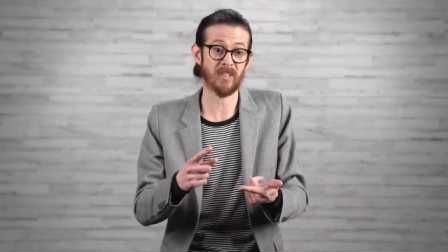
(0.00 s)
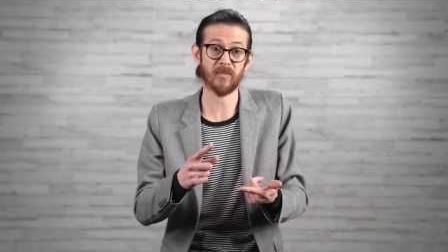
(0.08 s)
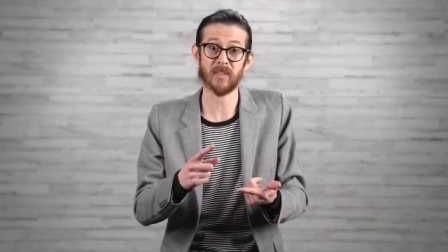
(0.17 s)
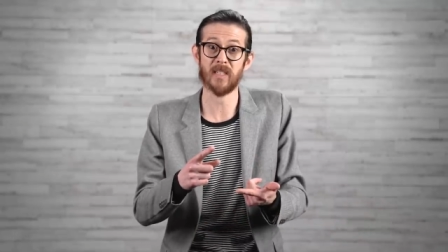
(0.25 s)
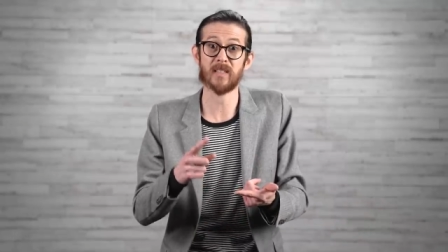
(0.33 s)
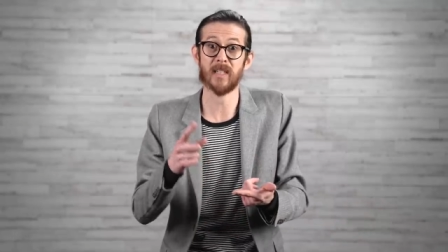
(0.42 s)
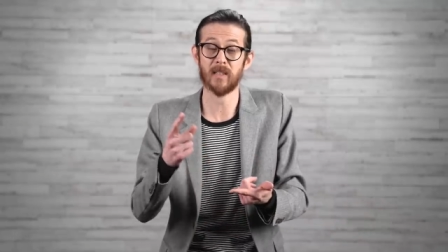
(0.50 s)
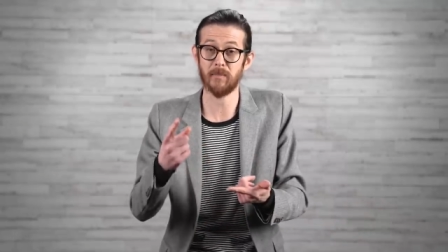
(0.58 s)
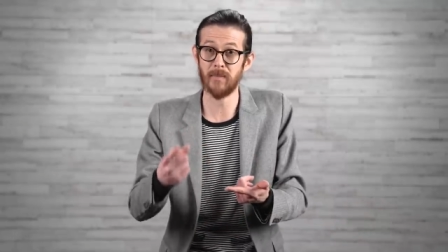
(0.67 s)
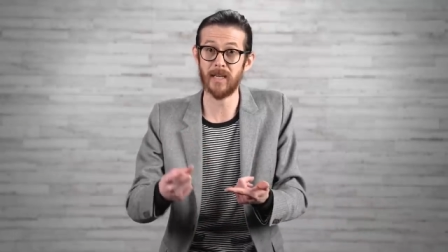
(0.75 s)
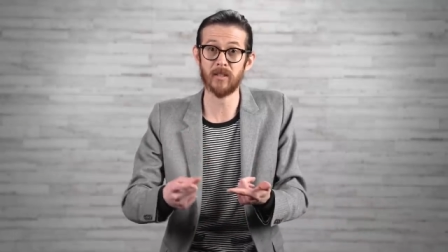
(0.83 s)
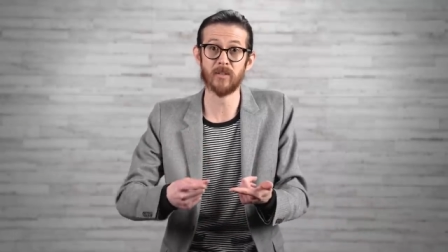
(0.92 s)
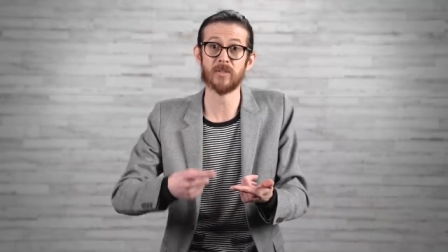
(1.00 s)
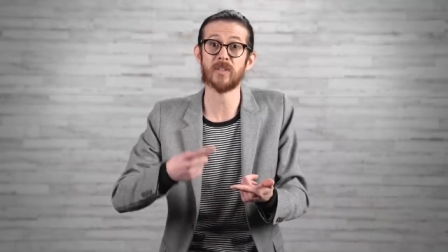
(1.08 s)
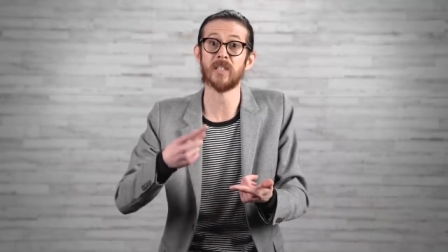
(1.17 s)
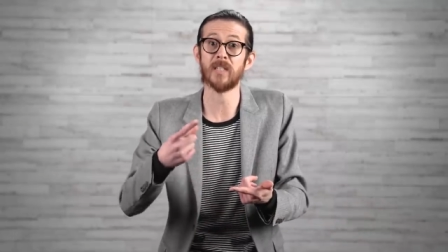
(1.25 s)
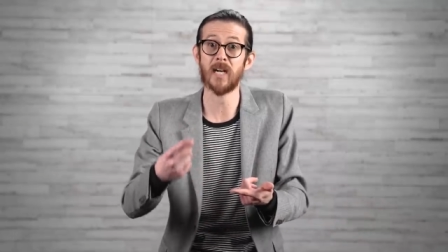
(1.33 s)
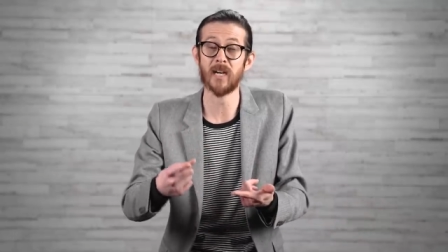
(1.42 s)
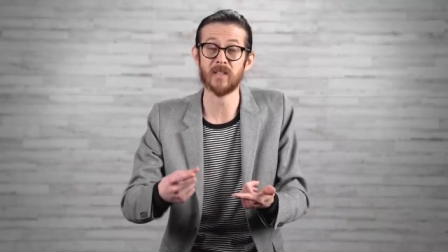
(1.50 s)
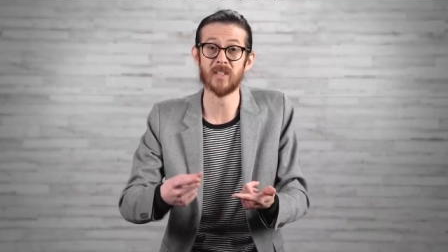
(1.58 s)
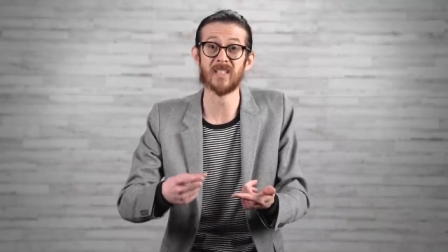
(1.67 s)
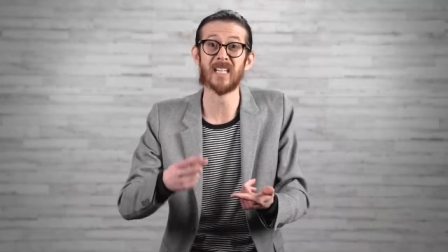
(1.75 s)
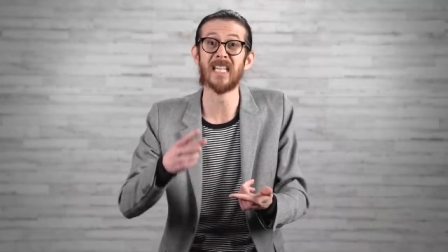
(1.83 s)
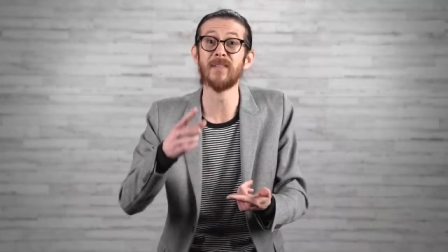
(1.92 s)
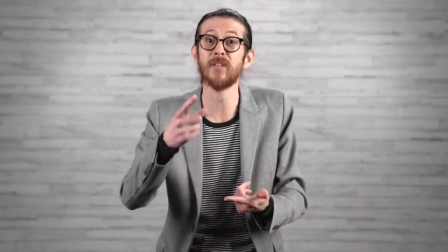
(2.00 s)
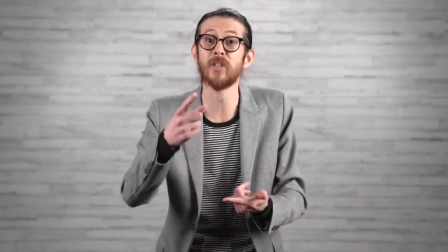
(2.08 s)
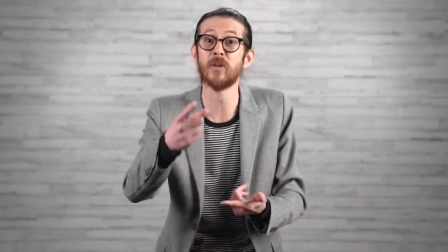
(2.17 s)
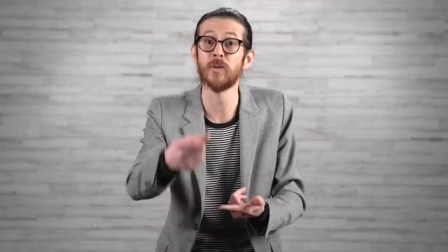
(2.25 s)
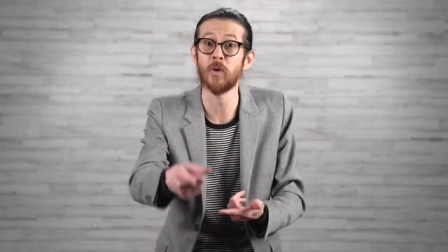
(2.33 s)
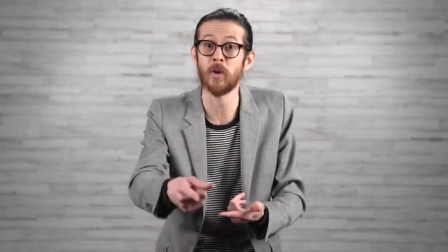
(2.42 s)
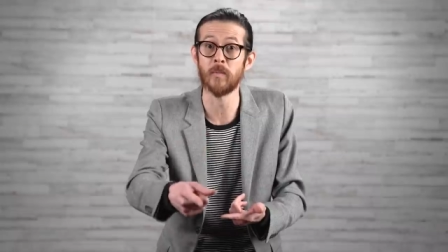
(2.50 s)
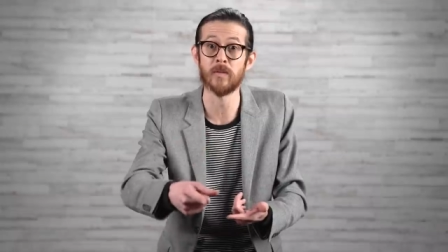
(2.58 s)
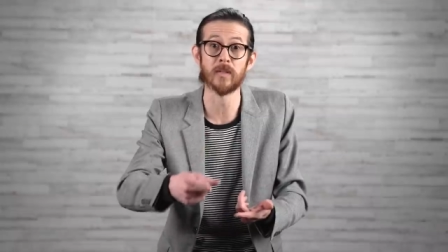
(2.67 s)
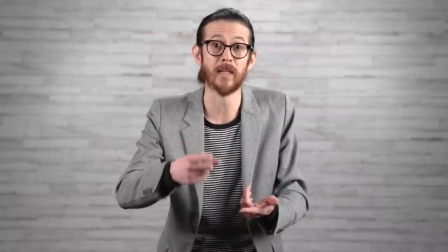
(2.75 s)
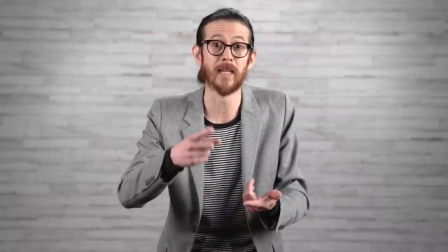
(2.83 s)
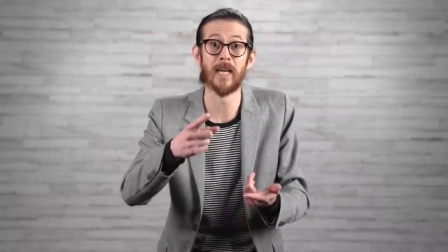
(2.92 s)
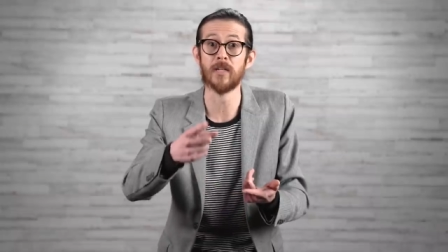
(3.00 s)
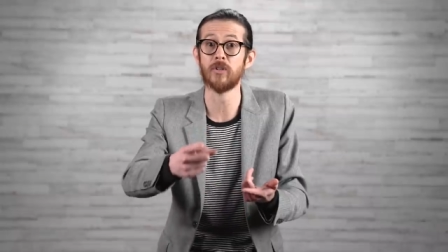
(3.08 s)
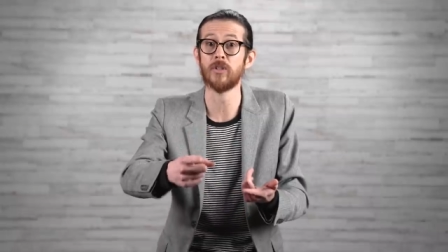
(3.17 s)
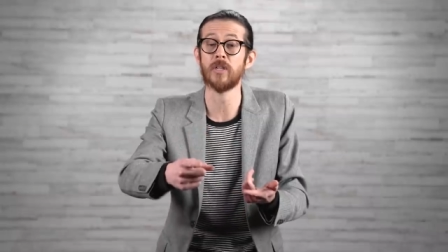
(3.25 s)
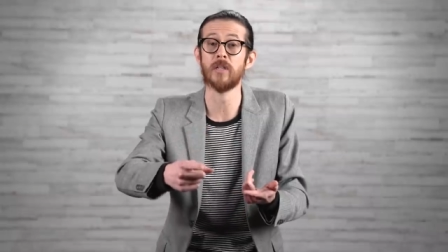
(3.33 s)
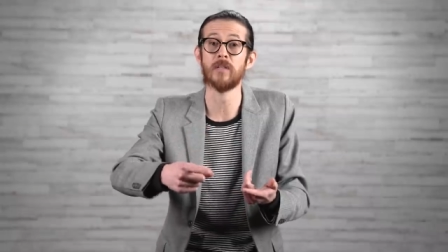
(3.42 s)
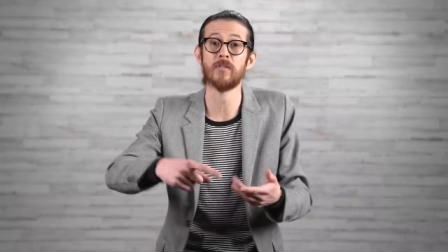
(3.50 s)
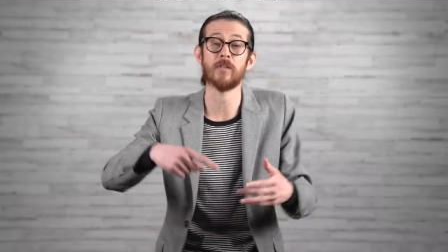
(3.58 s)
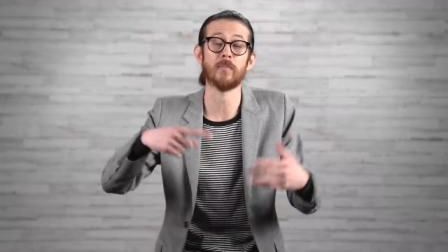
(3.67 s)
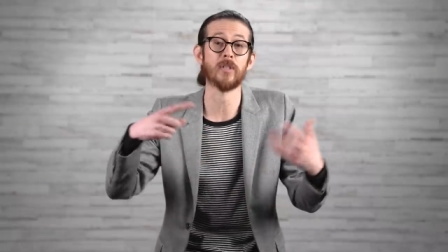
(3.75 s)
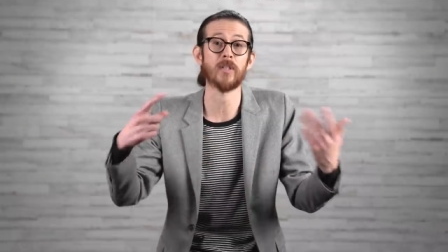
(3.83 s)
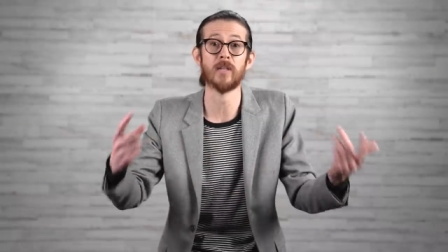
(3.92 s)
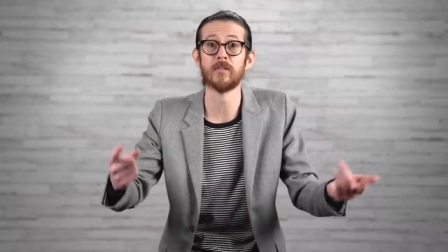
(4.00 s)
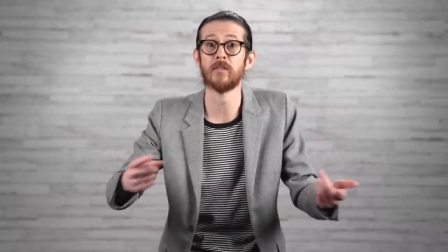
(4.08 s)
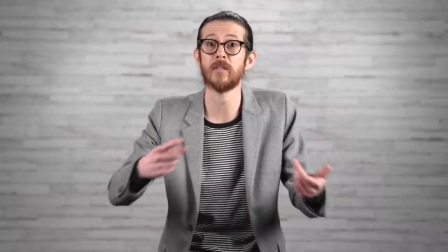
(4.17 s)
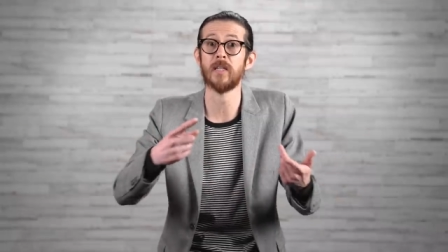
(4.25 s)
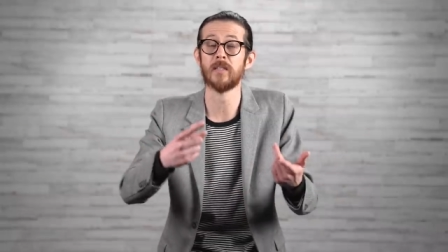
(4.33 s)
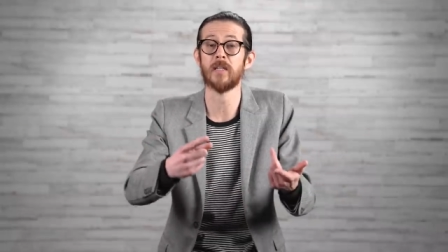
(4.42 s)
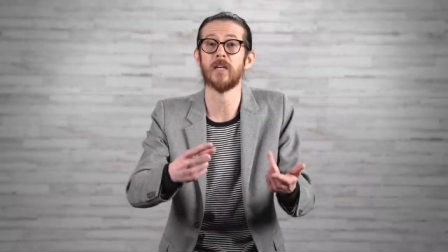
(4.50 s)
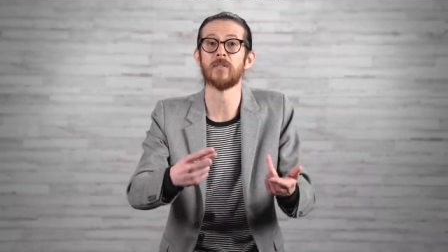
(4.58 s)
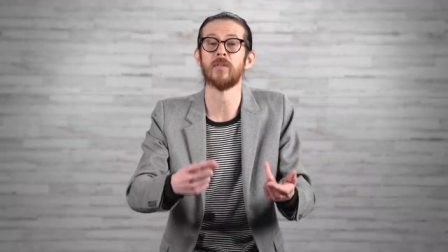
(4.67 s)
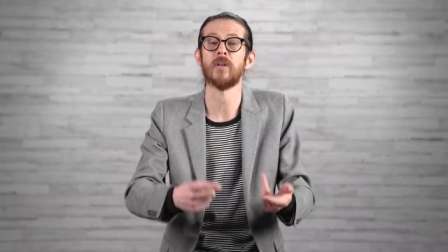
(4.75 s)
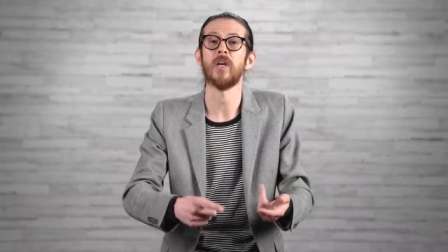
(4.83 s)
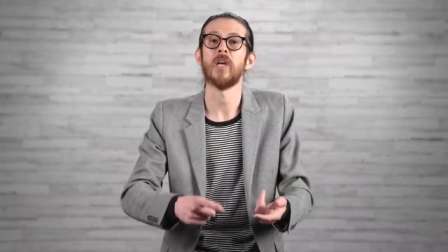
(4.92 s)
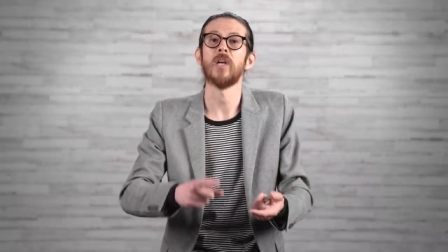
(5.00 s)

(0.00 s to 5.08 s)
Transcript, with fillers: different things like the metals and the toxins and even your own hormones like estrogens or progesterone or testosterone,